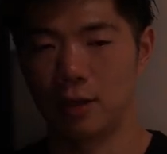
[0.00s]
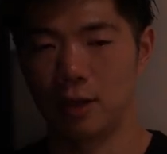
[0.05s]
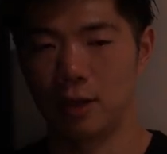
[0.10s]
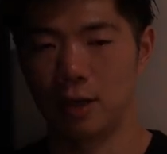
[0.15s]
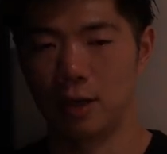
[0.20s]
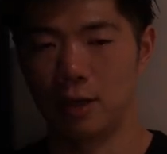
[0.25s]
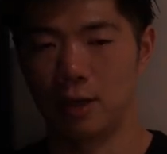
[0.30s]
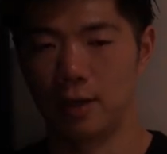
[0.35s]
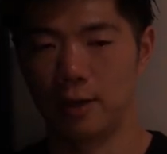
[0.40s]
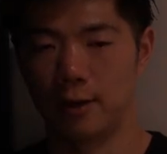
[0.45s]

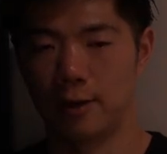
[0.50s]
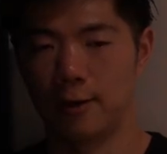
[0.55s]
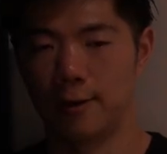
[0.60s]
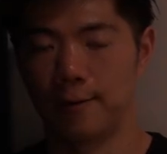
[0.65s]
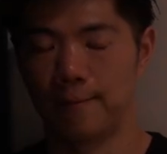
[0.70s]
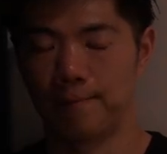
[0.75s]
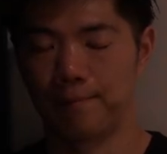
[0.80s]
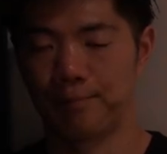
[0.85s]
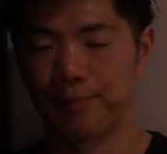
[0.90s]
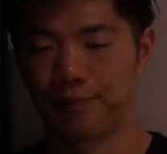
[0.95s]

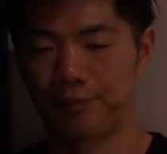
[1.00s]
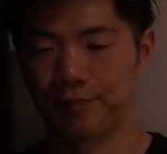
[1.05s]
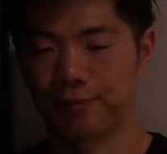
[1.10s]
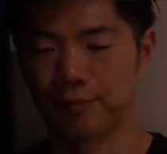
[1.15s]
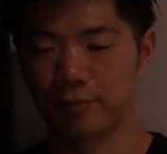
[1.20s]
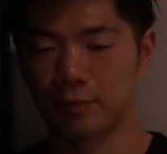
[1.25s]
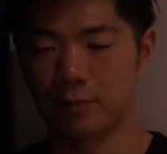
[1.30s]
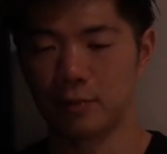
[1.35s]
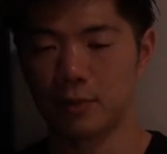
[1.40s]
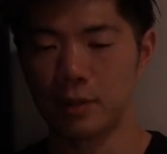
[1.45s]
um,
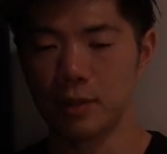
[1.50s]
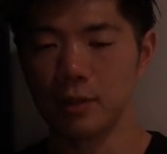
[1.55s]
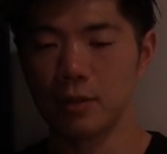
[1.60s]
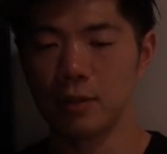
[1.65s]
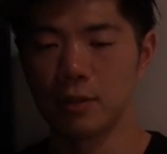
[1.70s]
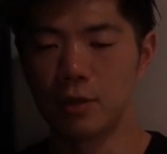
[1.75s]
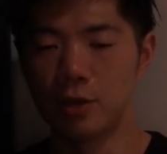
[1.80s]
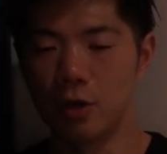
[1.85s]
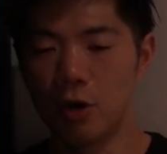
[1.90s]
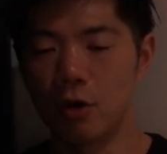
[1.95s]

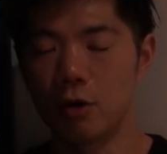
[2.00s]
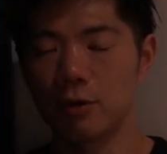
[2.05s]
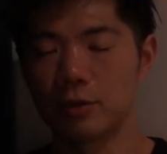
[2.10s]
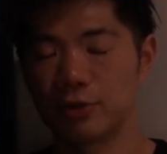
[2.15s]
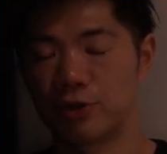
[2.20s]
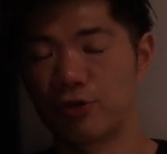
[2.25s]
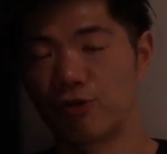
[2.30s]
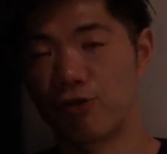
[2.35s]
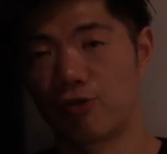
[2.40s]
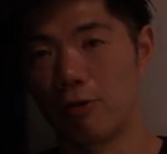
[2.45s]

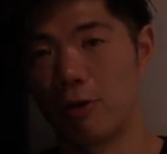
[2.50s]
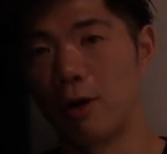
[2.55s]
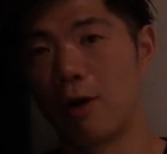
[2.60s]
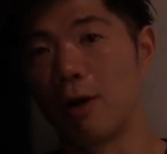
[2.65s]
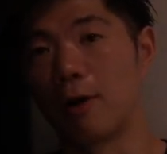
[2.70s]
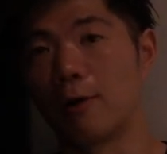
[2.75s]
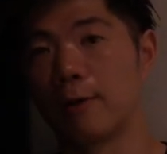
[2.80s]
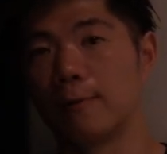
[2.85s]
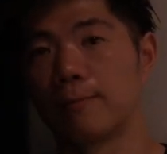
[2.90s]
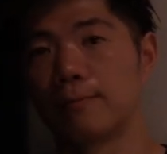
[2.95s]
not strong.